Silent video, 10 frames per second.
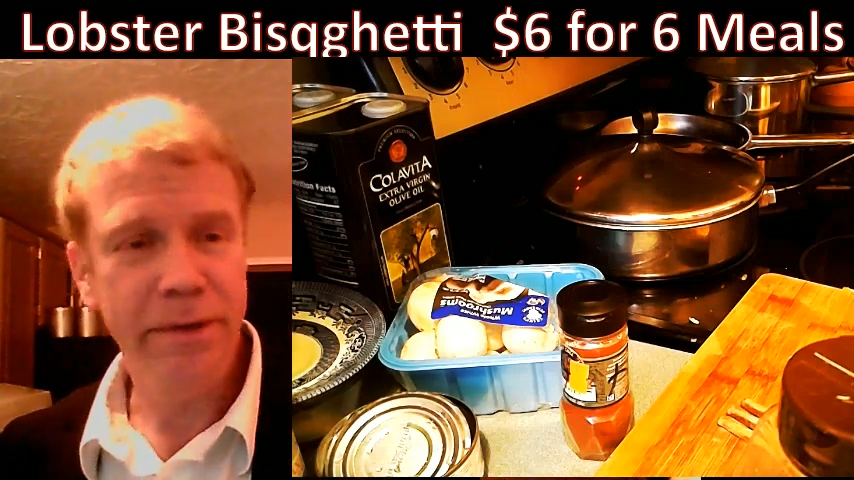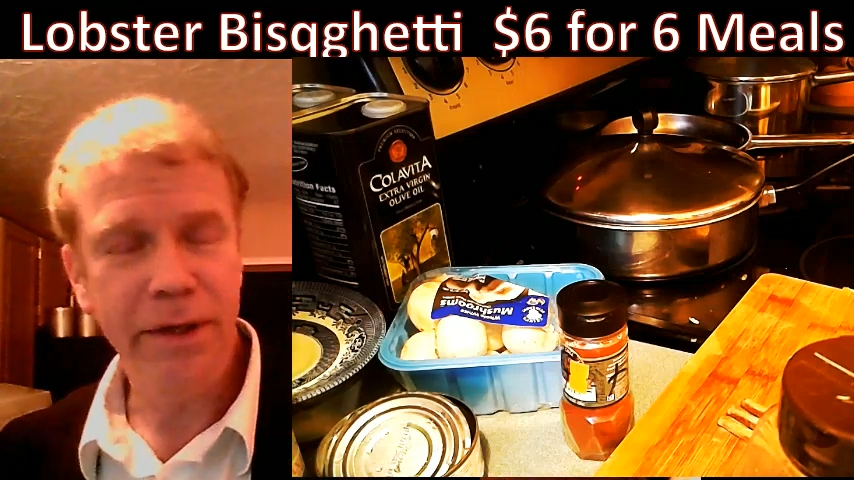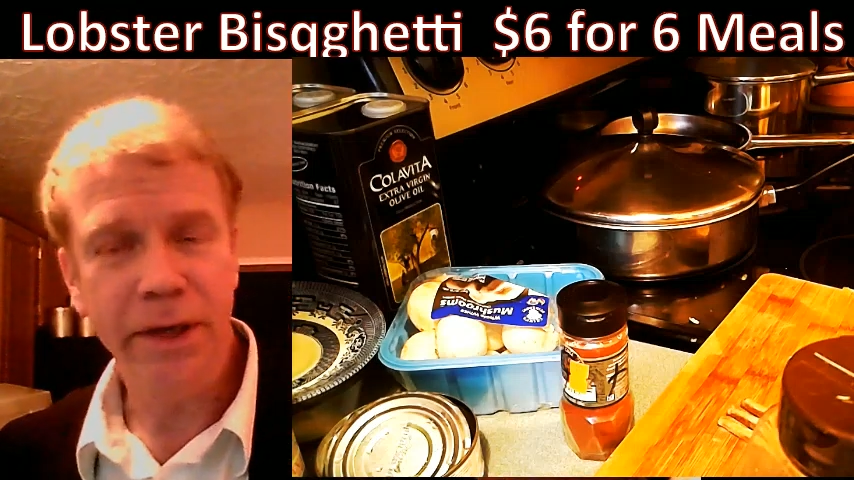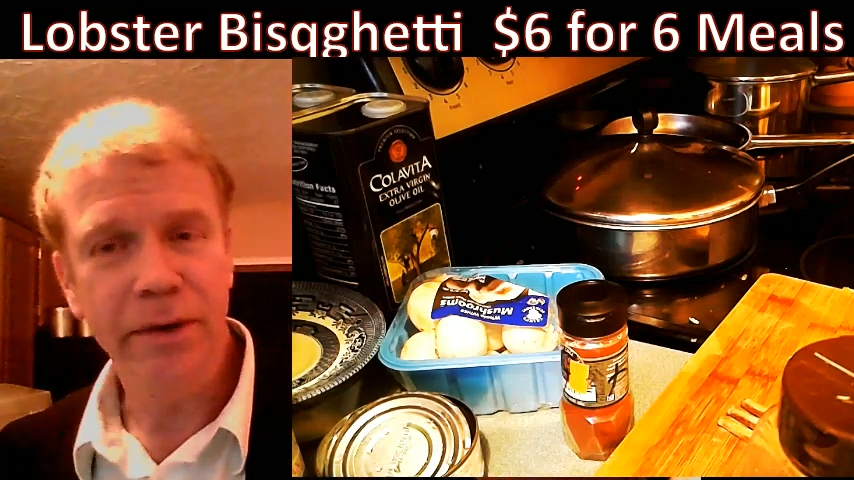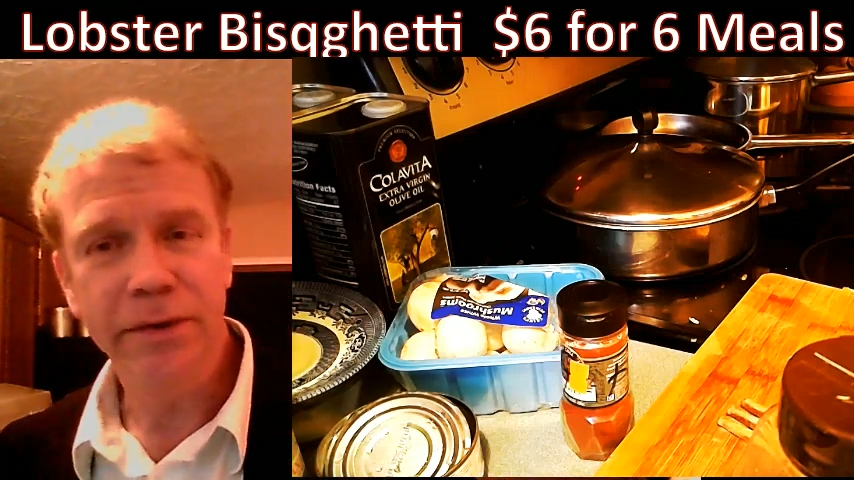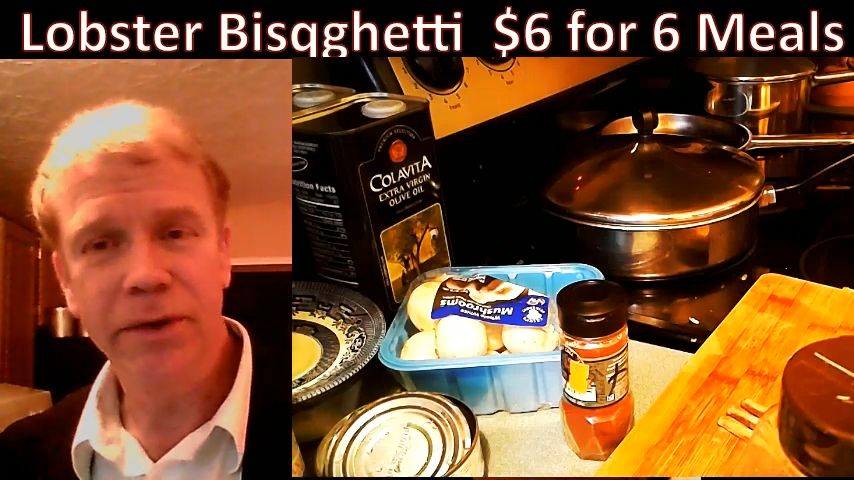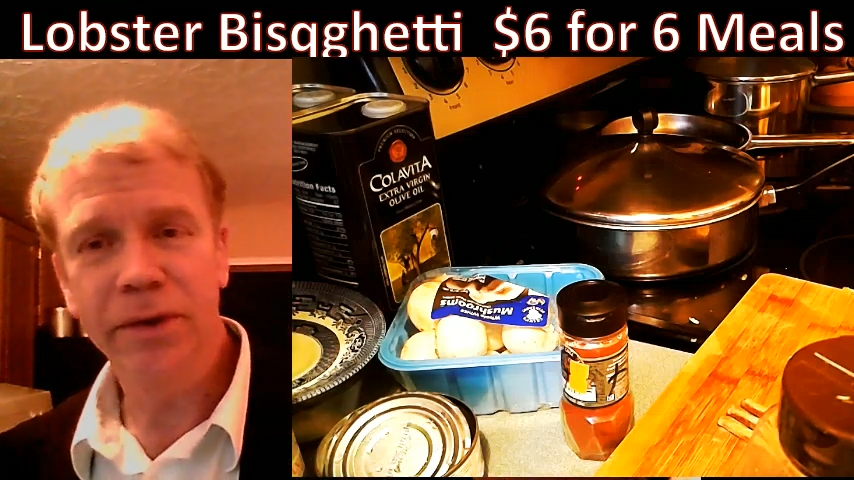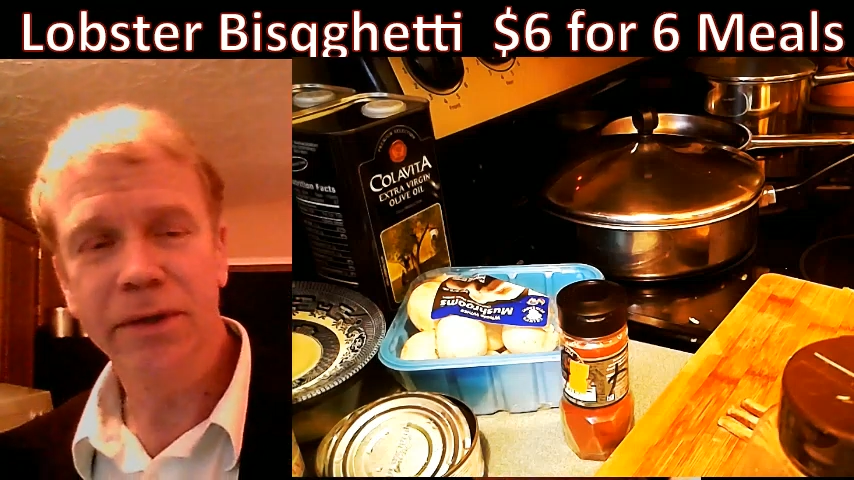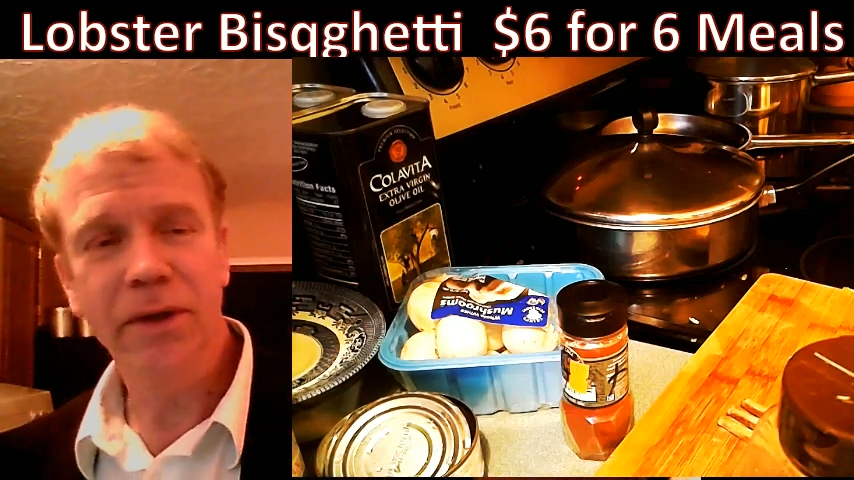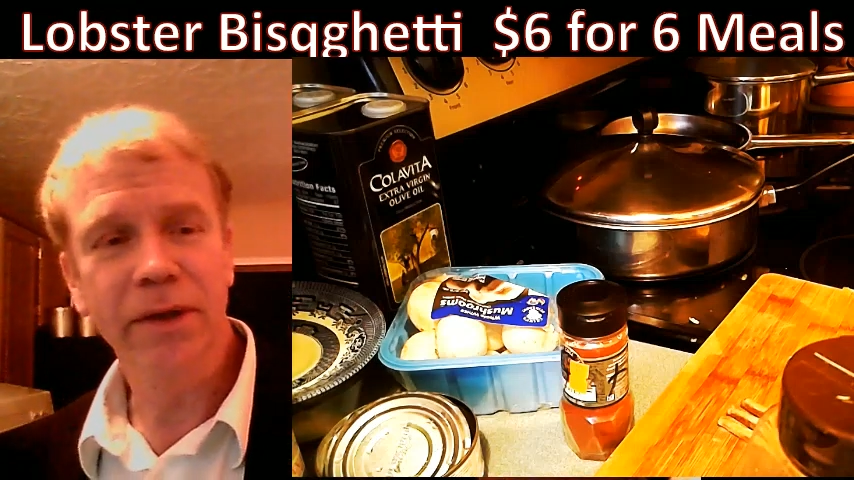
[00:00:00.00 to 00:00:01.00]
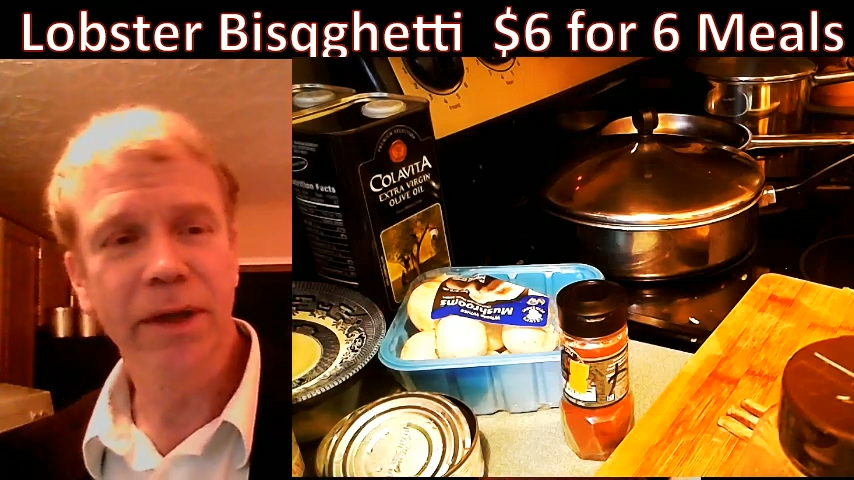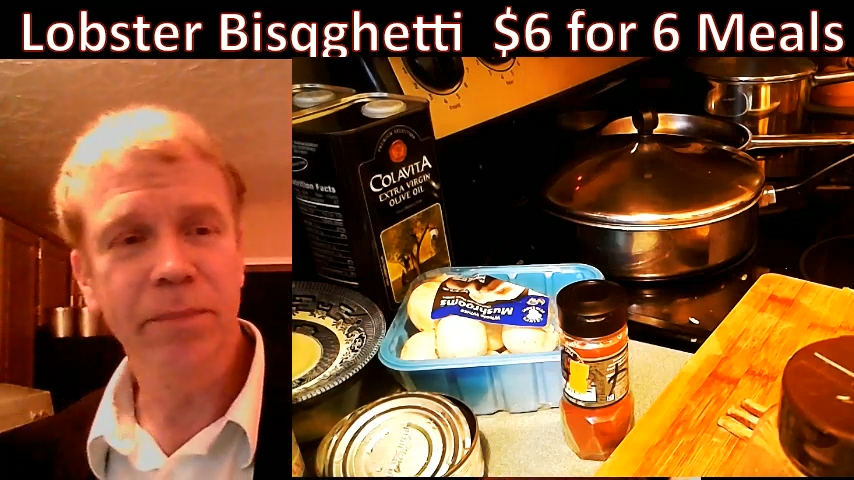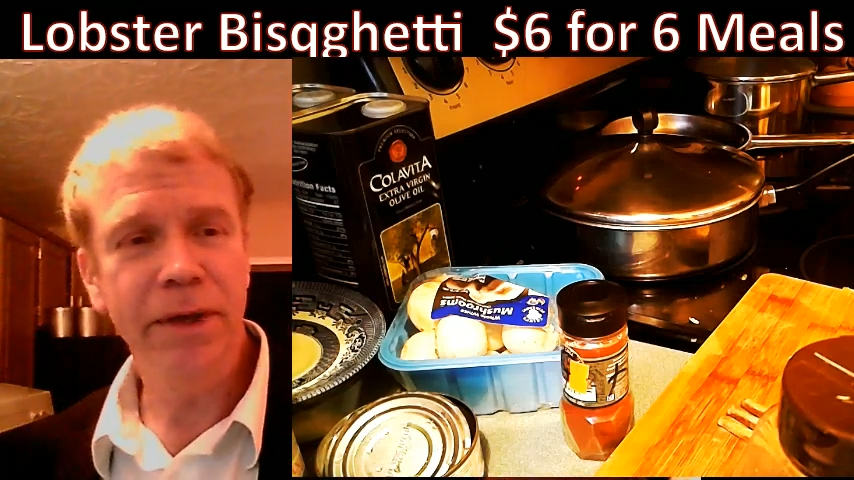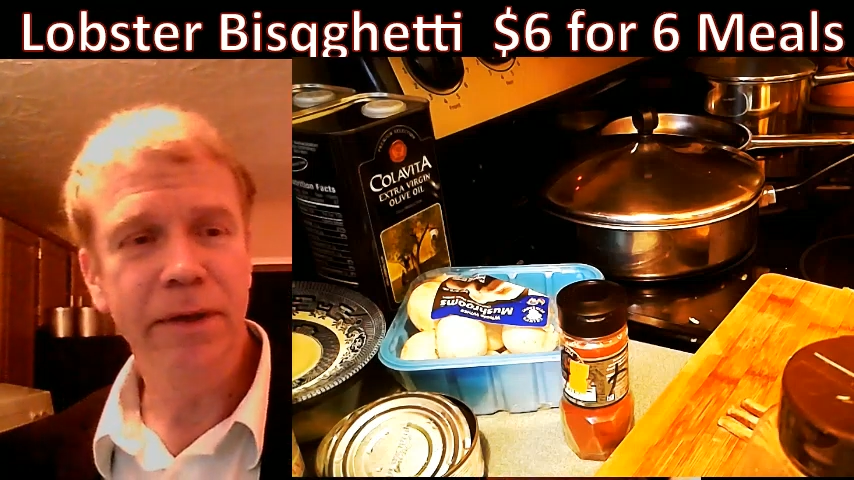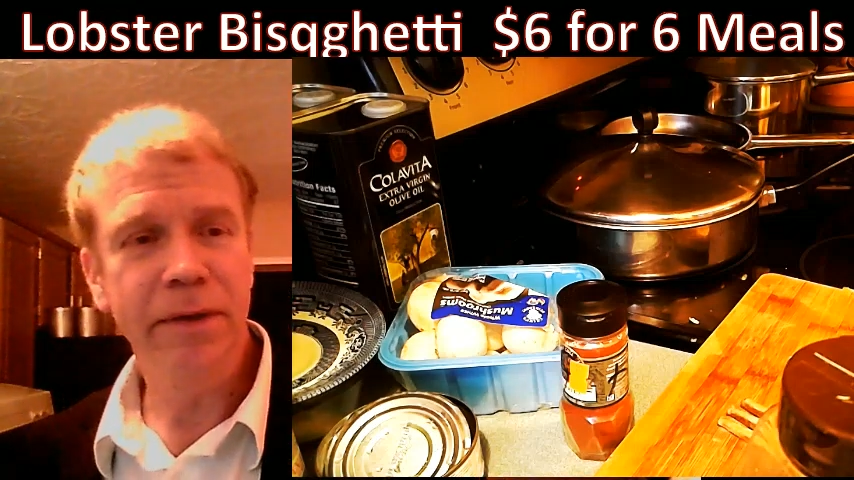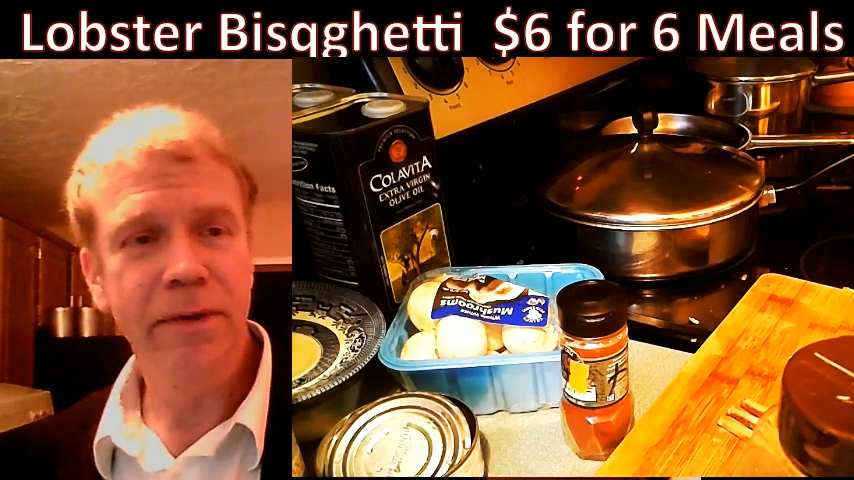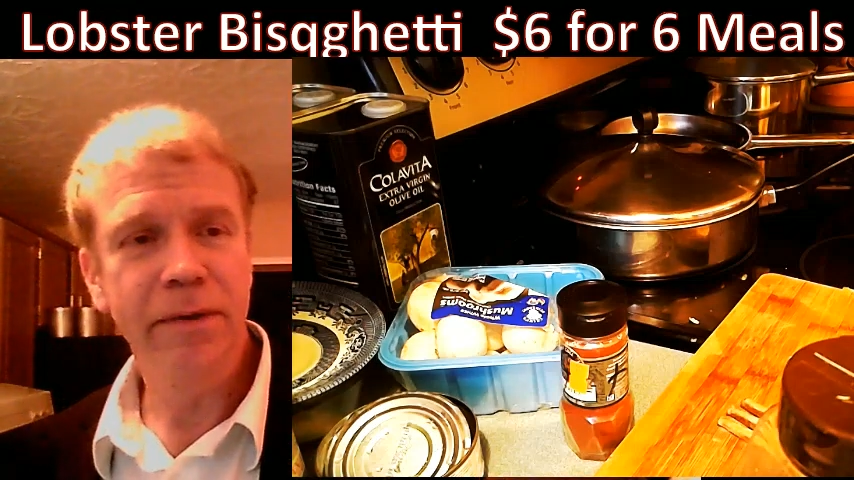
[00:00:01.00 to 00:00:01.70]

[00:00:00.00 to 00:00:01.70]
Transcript: You know, don't don't let me.